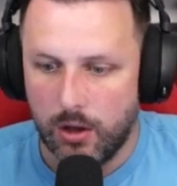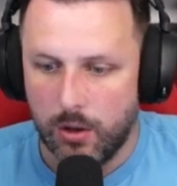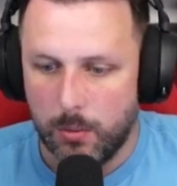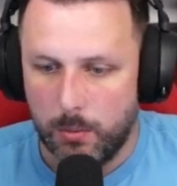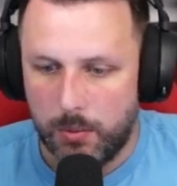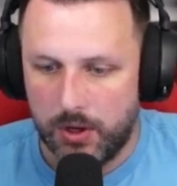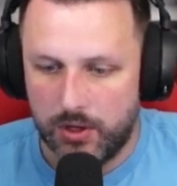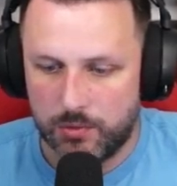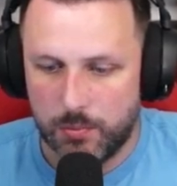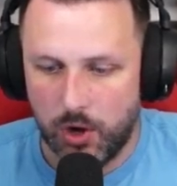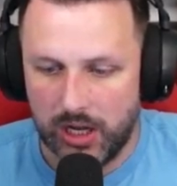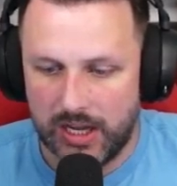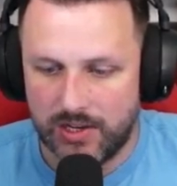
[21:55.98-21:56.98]
But it's
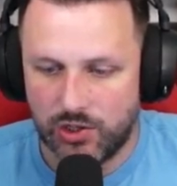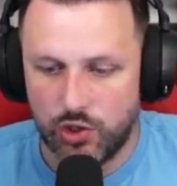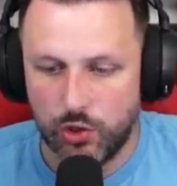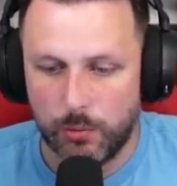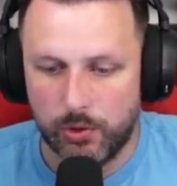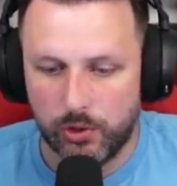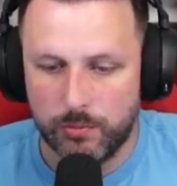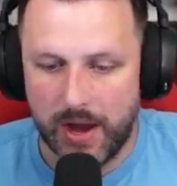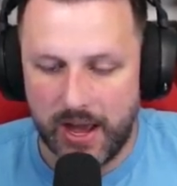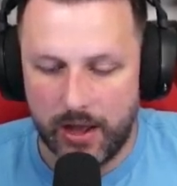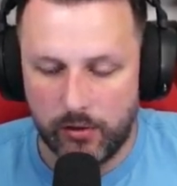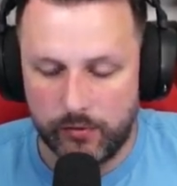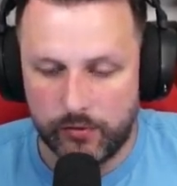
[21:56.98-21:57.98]
more or less doubled my
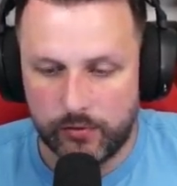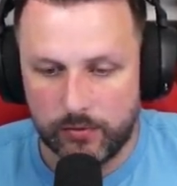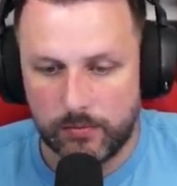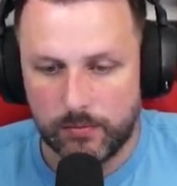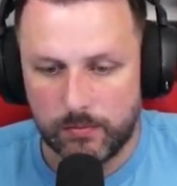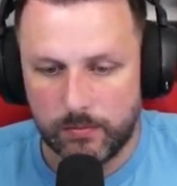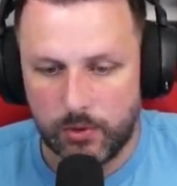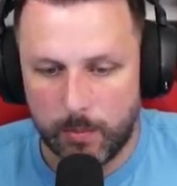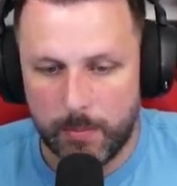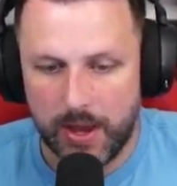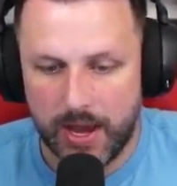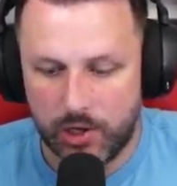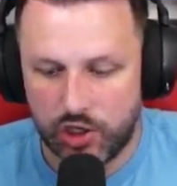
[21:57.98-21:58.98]
health
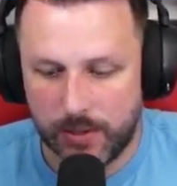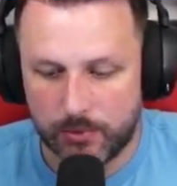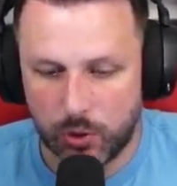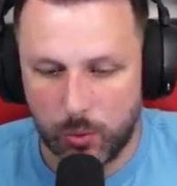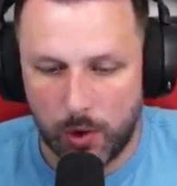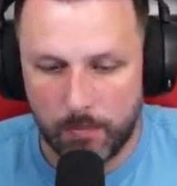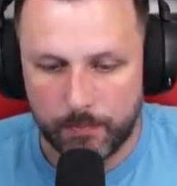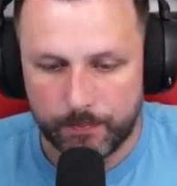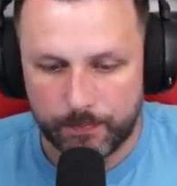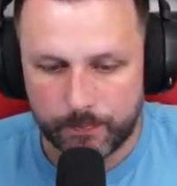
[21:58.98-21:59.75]
compared to Chapter 1.